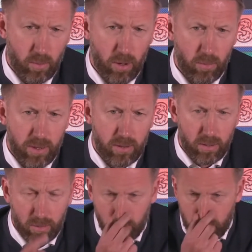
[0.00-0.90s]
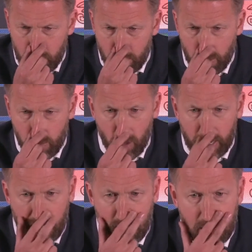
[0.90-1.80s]
one with
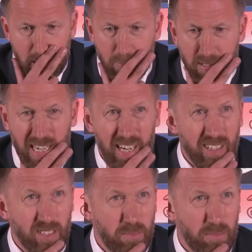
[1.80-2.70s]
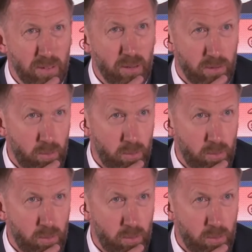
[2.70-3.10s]
Watkins in particular is the